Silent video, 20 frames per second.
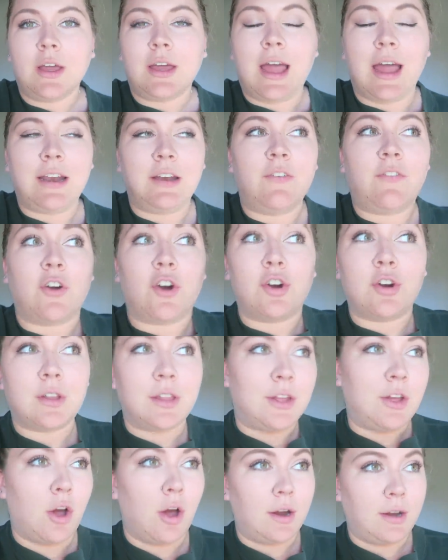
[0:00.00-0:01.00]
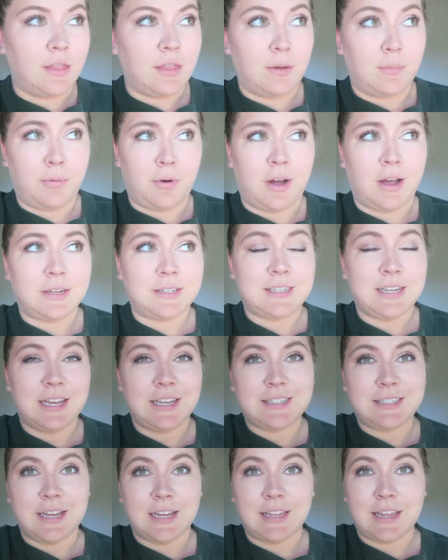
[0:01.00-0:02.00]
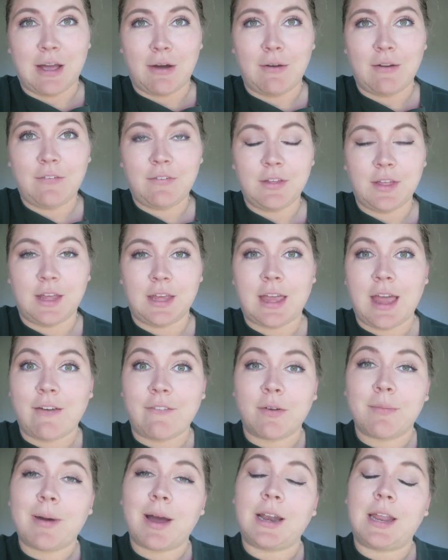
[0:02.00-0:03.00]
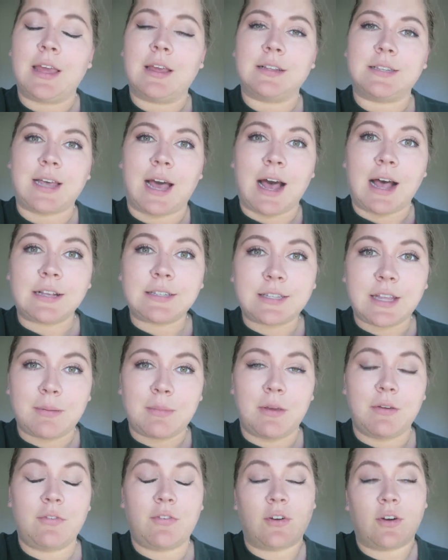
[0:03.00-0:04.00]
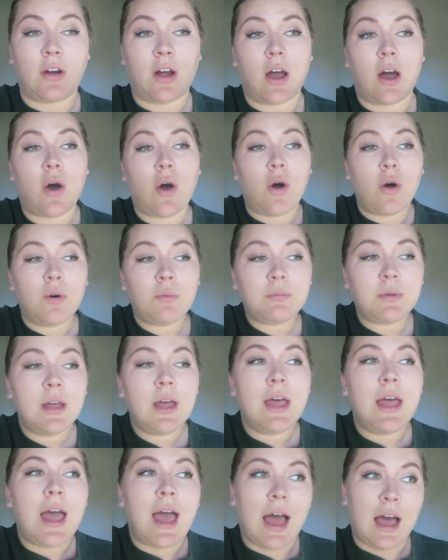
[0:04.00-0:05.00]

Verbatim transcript: kind of early on in the process and now I feel like everybody is asking me for a home